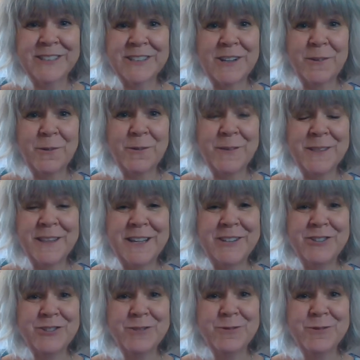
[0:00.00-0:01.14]
So they
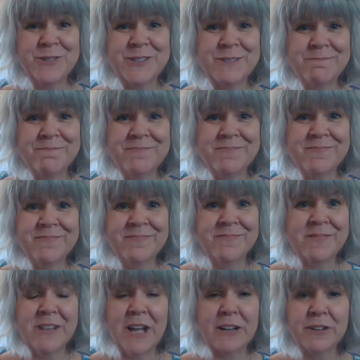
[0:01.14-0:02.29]
choose
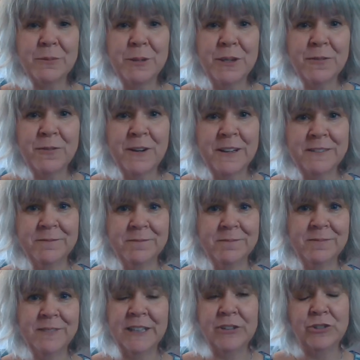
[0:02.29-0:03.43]
not to be your friend.
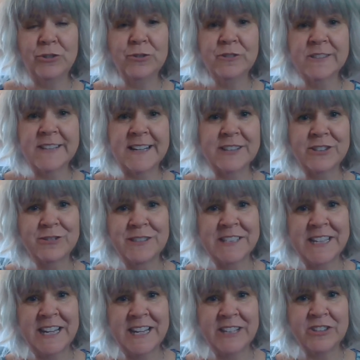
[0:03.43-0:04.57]
They choose not to
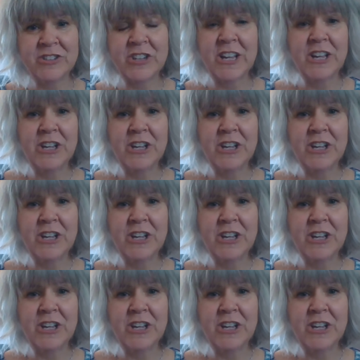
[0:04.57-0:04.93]
engage.